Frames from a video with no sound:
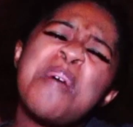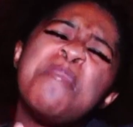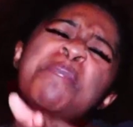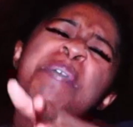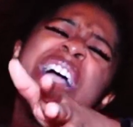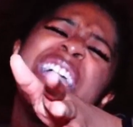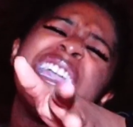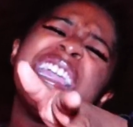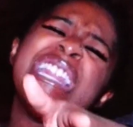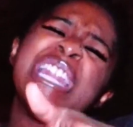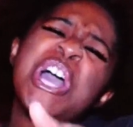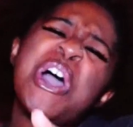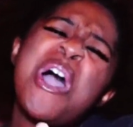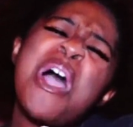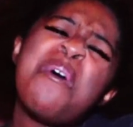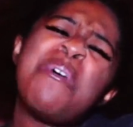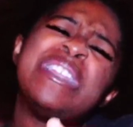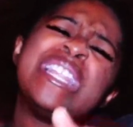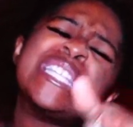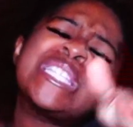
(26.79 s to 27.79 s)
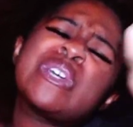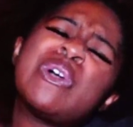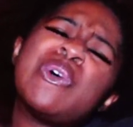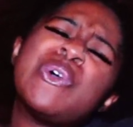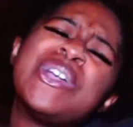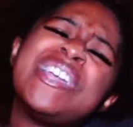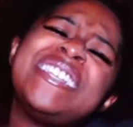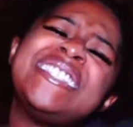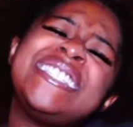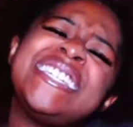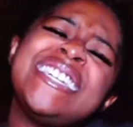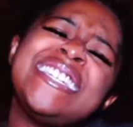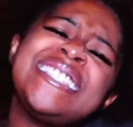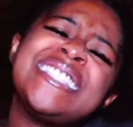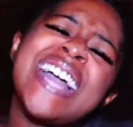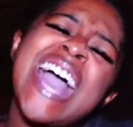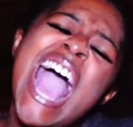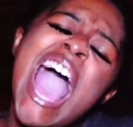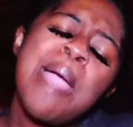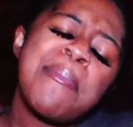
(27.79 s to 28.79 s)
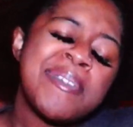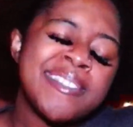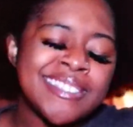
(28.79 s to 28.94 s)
But with this quarantine time,